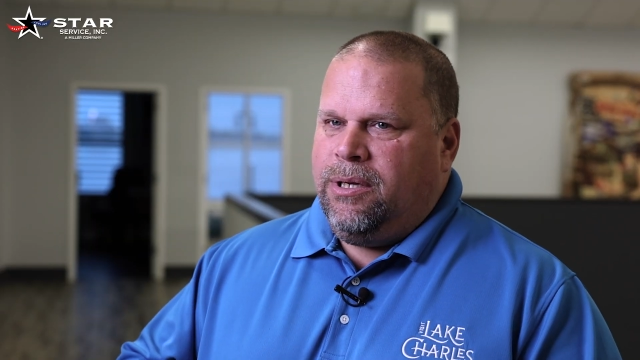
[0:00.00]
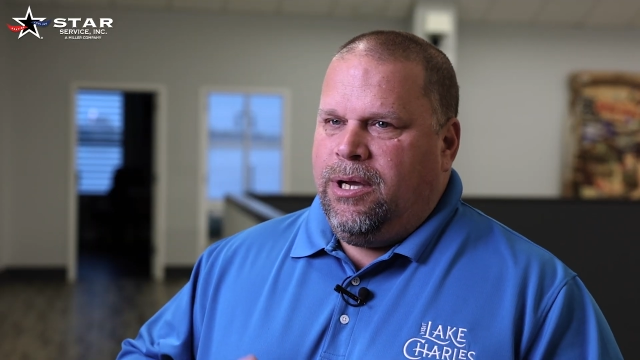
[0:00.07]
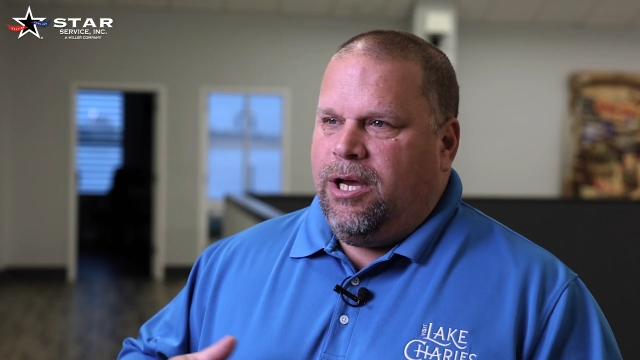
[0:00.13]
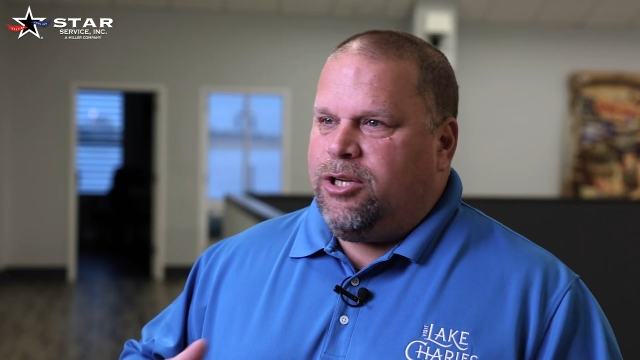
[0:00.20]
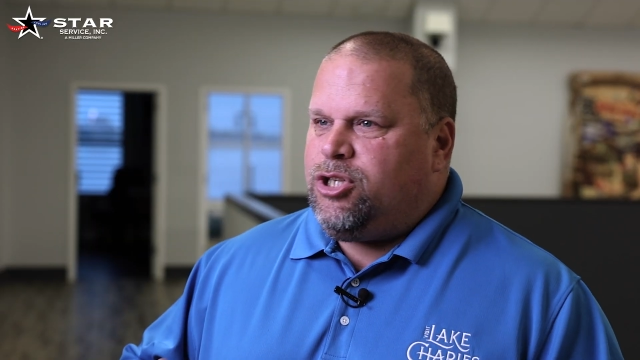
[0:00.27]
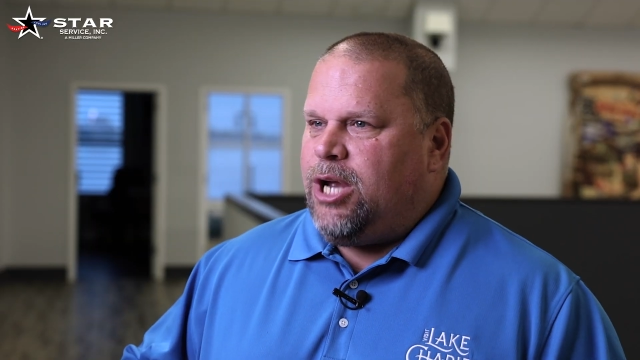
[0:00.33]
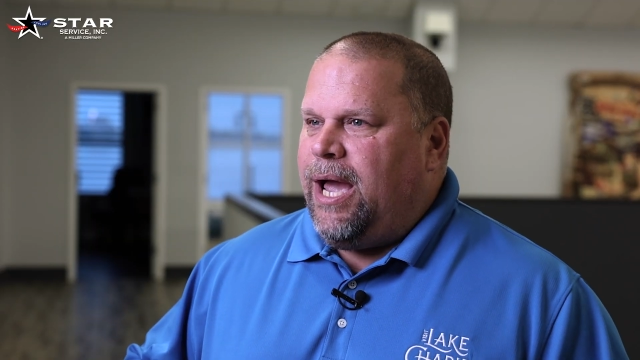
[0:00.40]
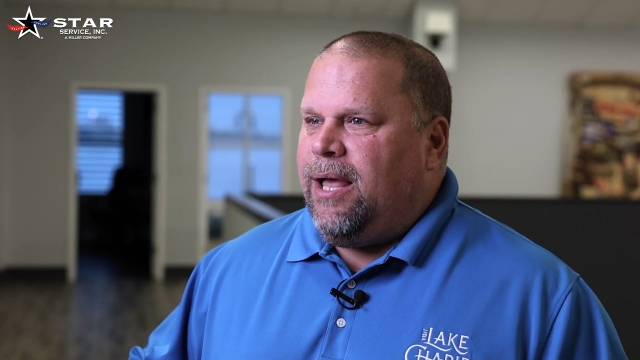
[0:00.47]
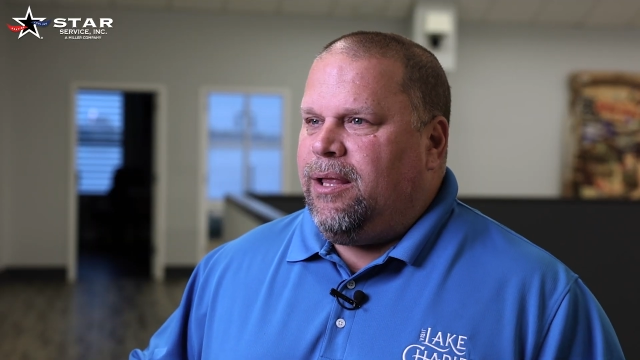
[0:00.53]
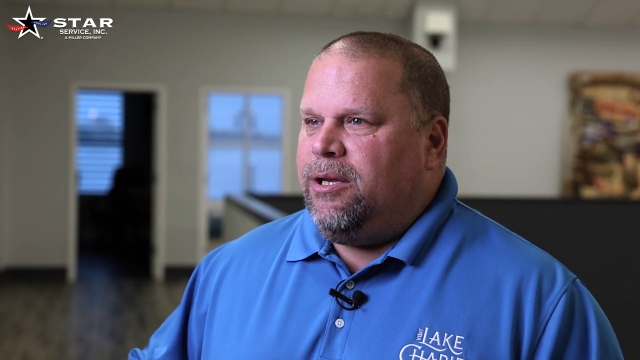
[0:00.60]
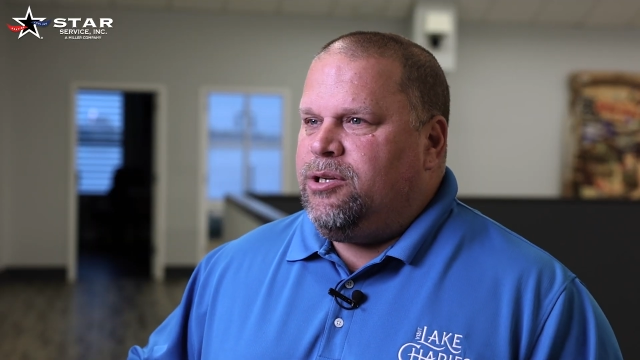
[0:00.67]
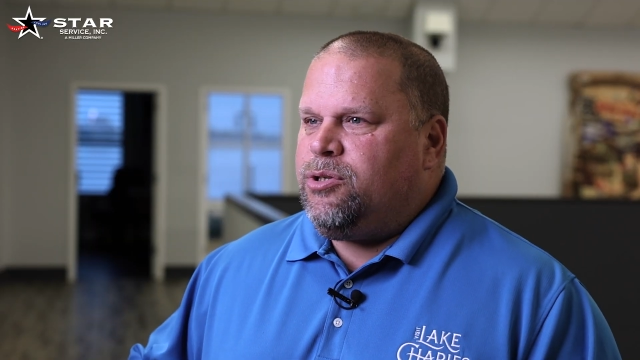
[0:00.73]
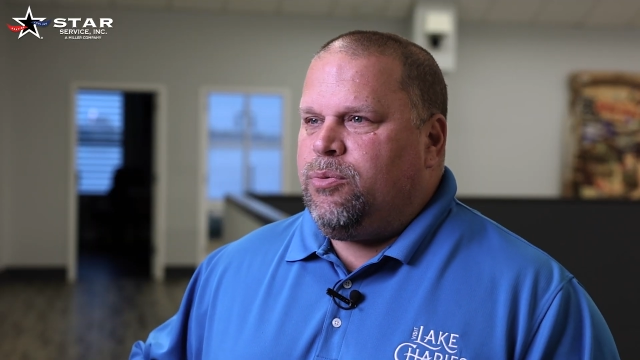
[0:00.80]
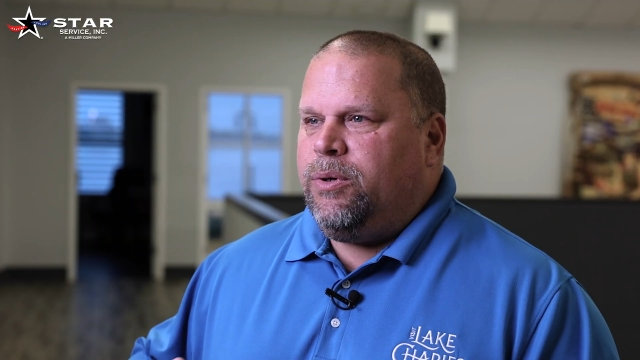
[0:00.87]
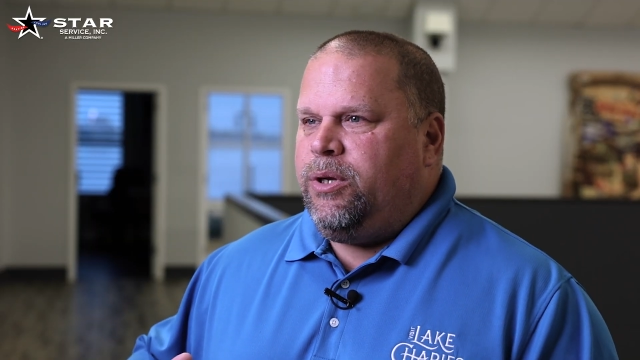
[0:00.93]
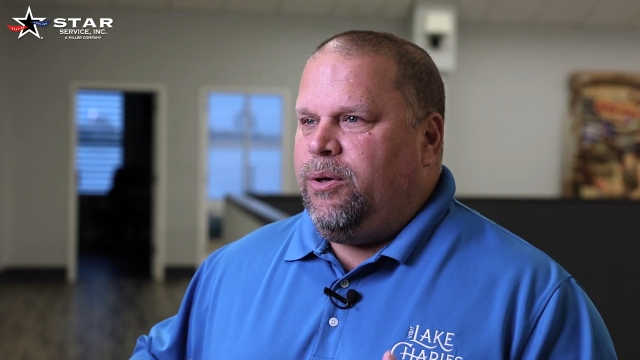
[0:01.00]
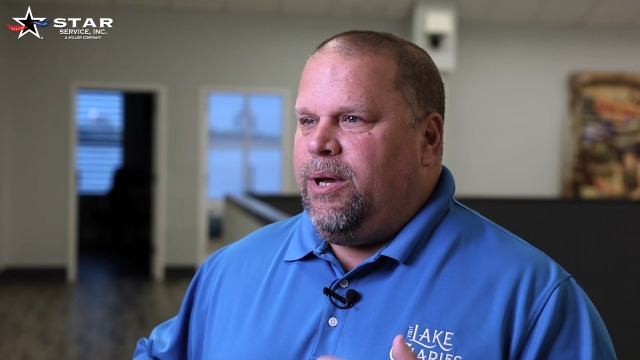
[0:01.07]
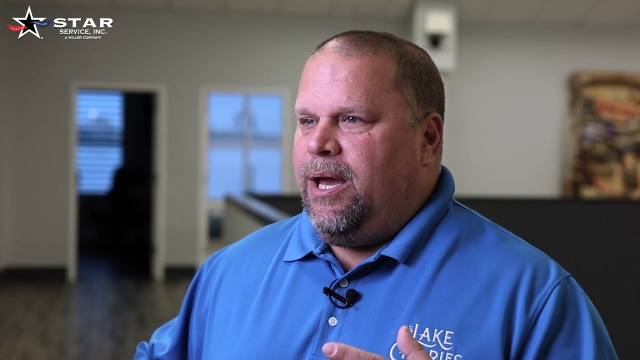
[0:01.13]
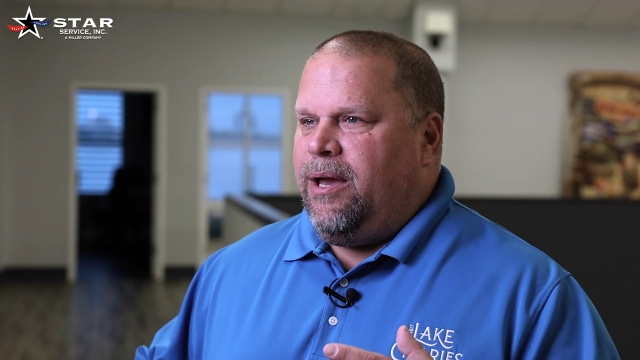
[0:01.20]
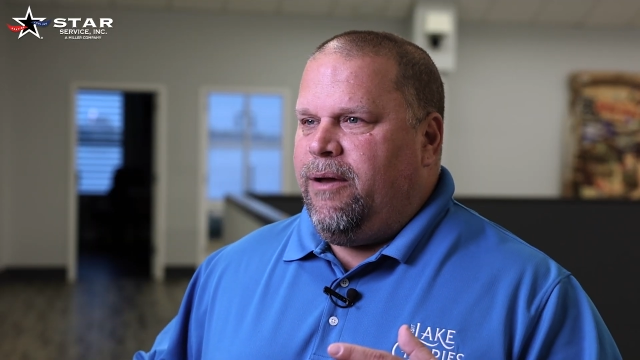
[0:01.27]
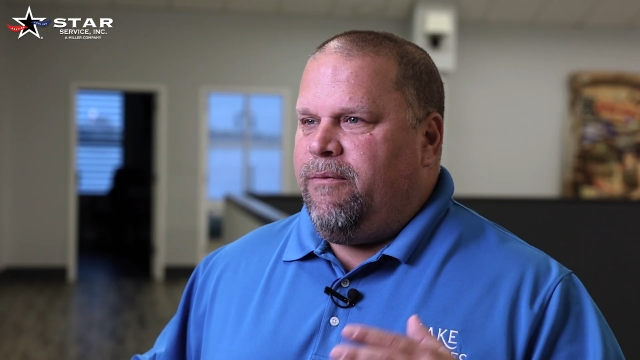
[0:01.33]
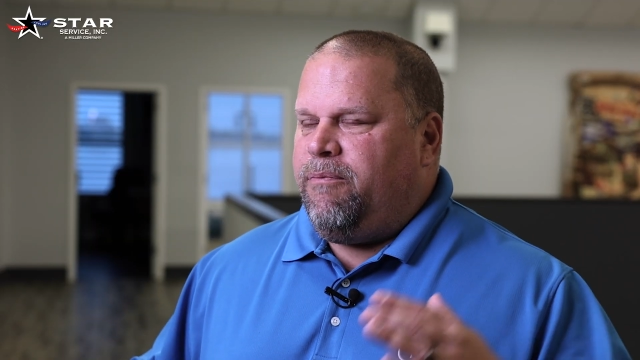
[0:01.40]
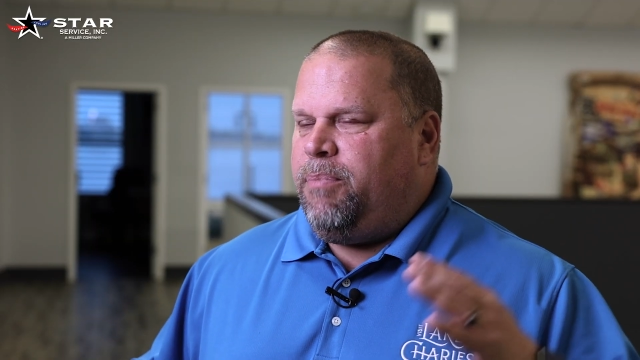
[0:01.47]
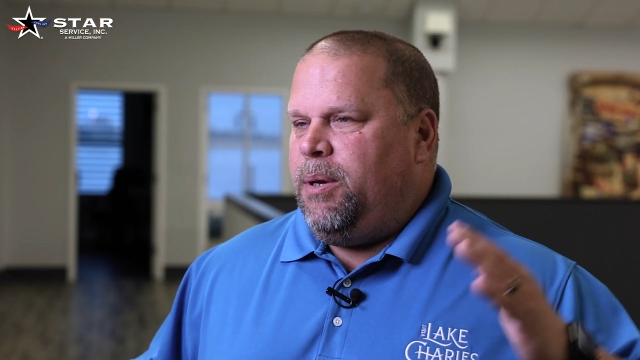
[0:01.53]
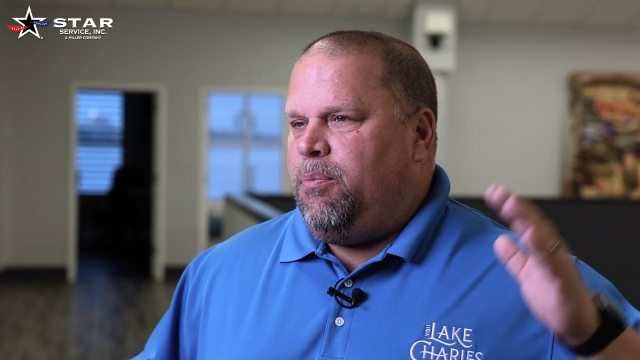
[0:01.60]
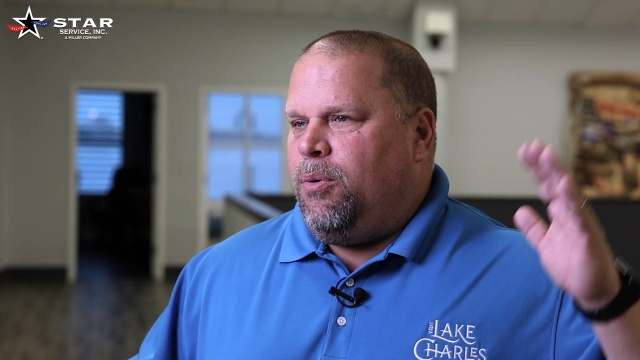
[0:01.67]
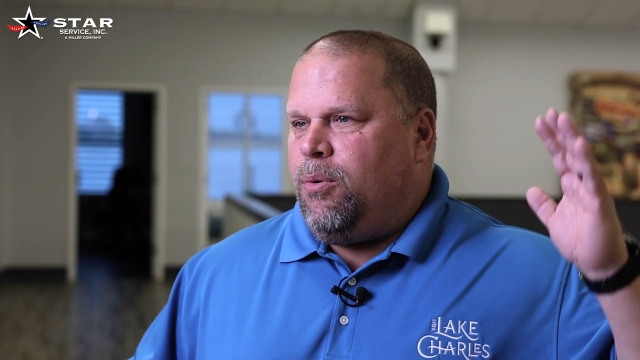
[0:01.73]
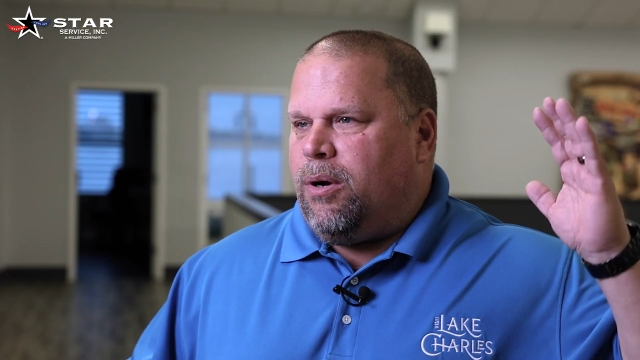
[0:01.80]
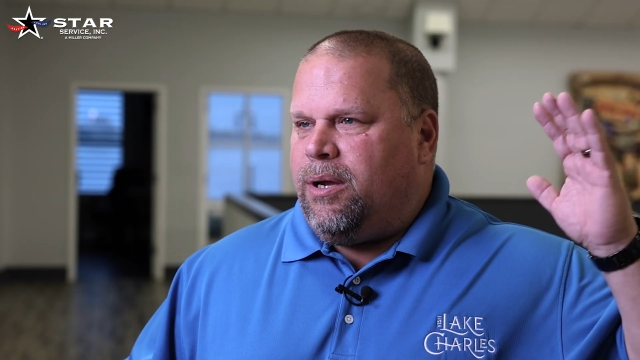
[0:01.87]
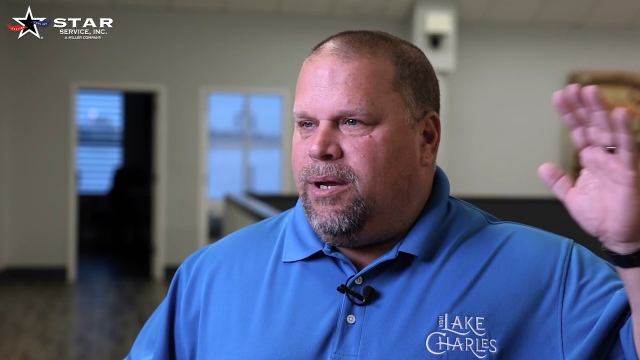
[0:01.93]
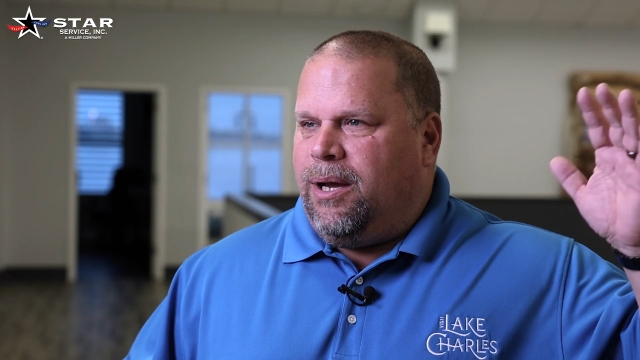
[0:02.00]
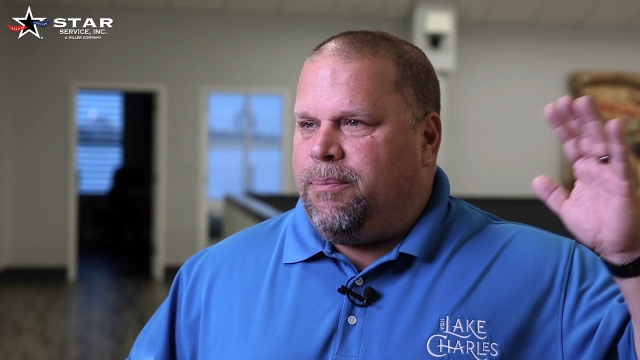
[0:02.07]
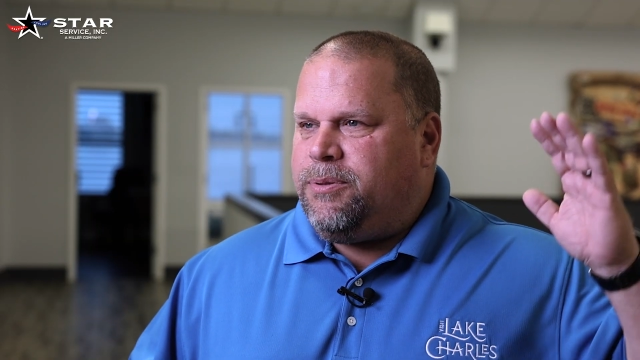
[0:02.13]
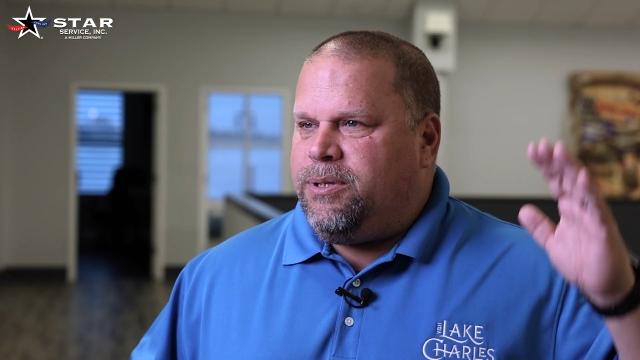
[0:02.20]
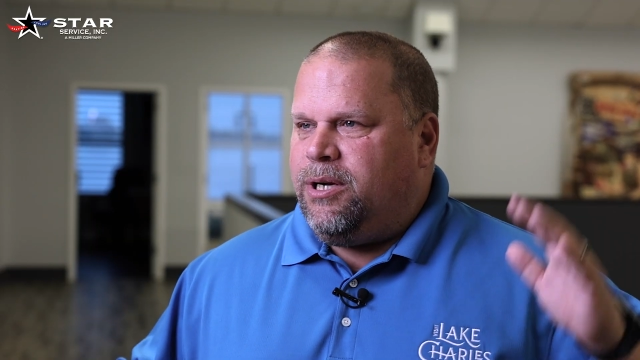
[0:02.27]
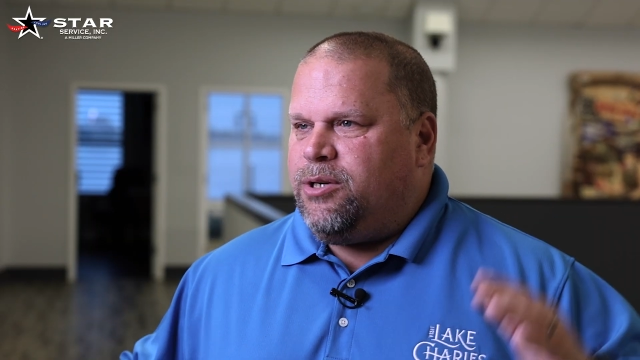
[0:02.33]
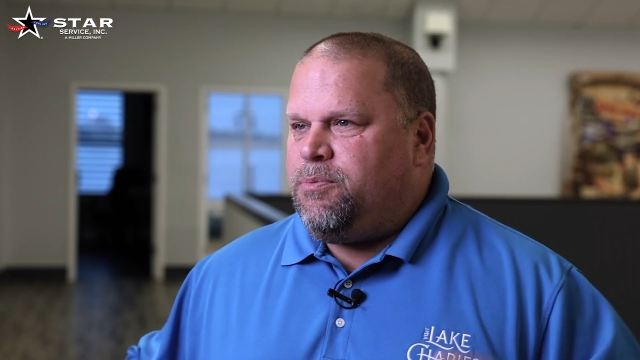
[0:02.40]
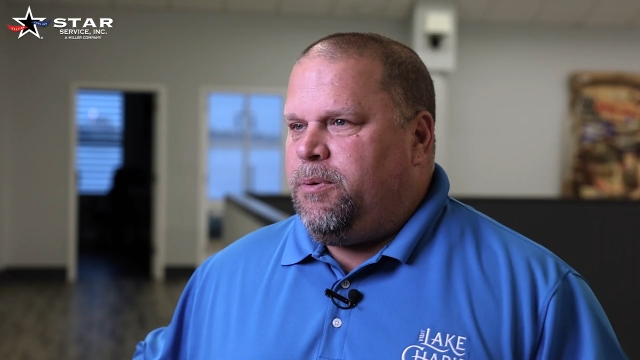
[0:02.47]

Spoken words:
a challenge when you have people working upstairs,